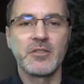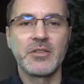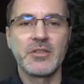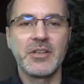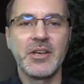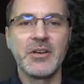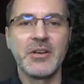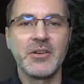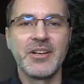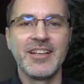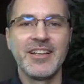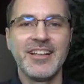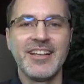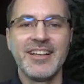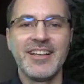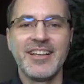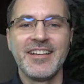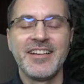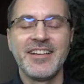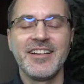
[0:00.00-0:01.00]
So
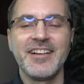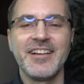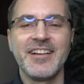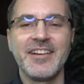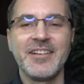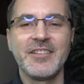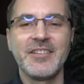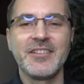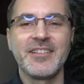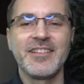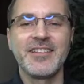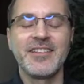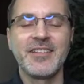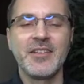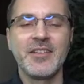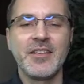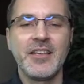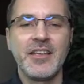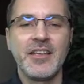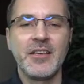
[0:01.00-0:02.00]
in
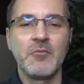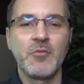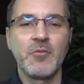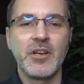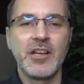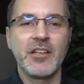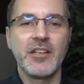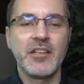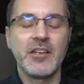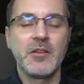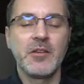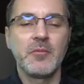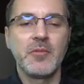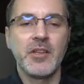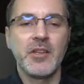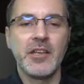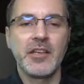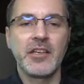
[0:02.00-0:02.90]
reality,